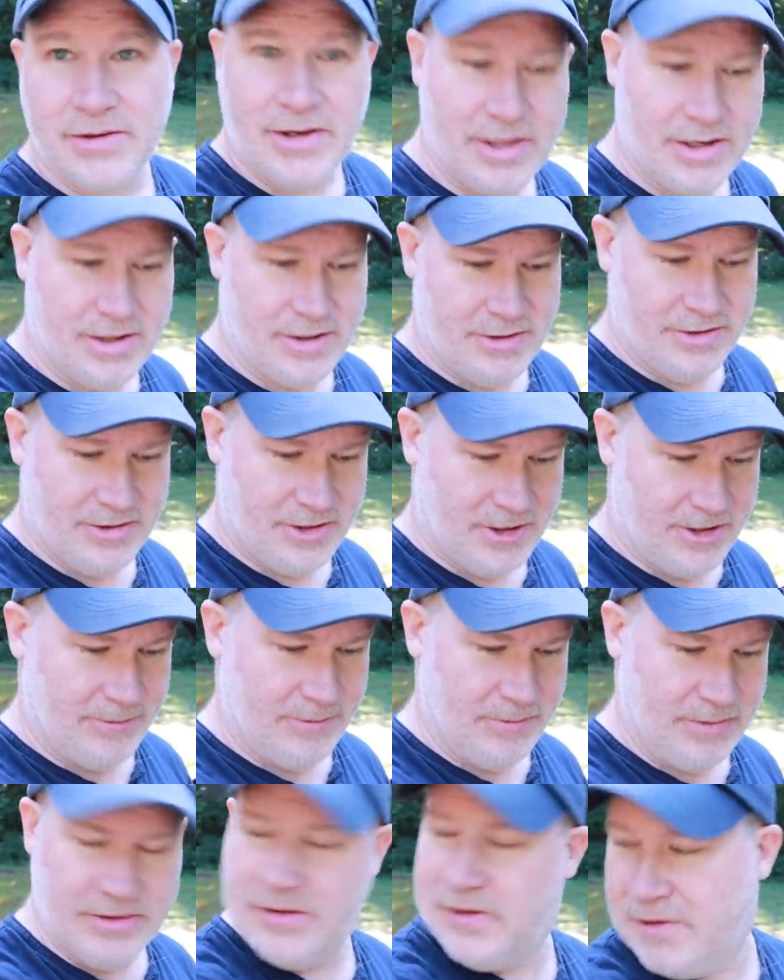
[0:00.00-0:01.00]
go ahead and hook
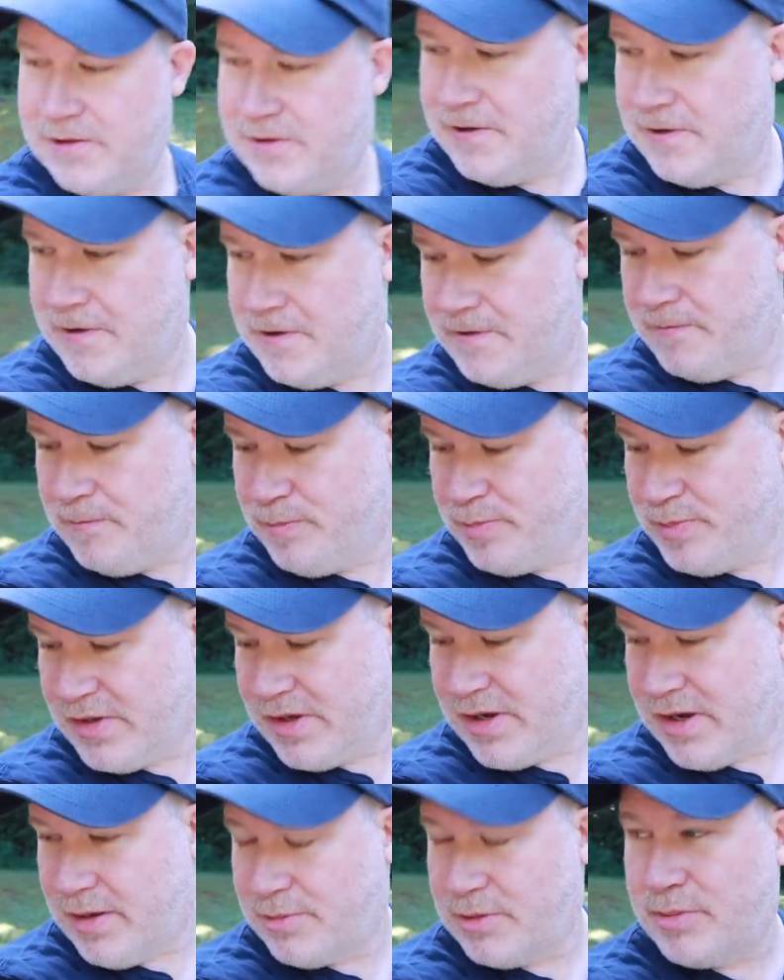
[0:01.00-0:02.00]
up
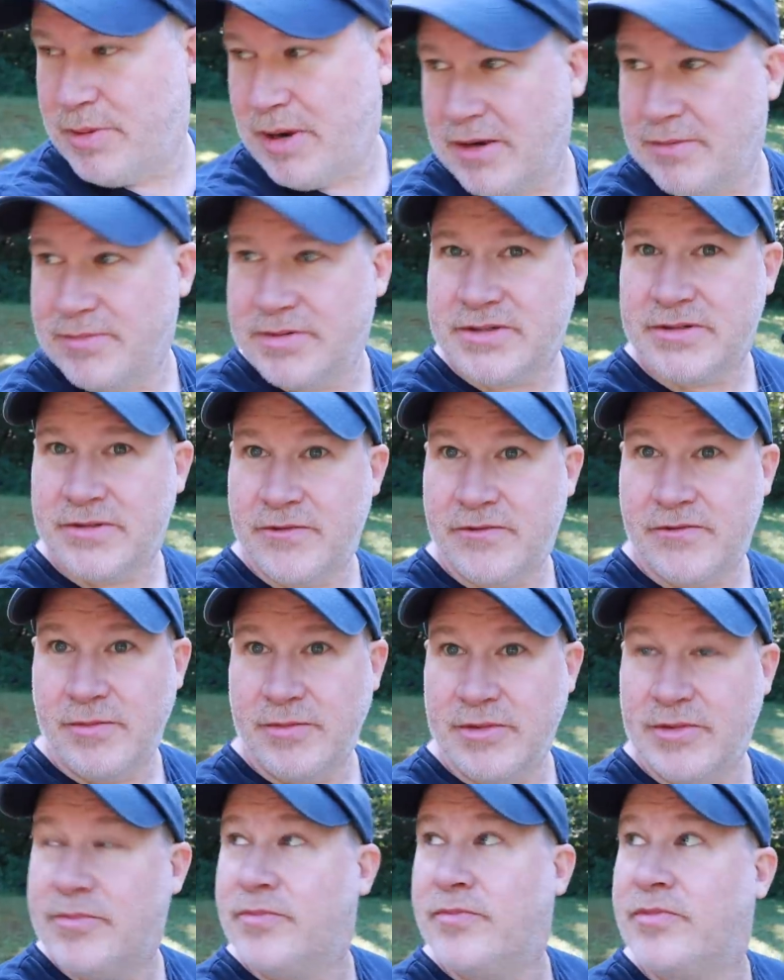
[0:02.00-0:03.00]
the copper pipes
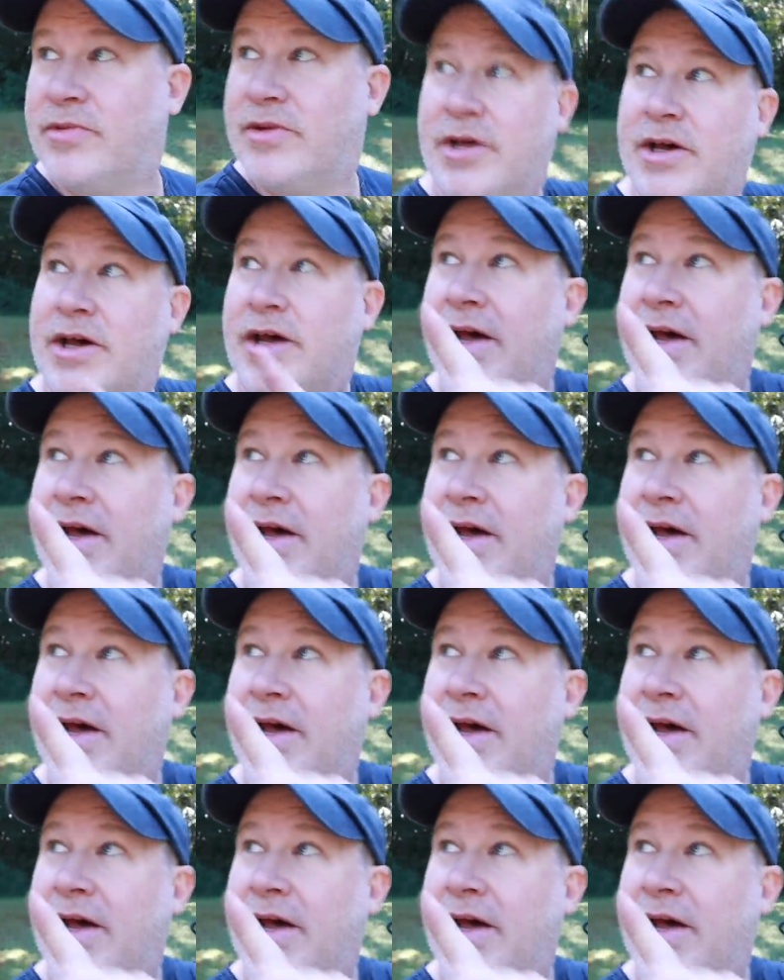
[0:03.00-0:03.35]
from the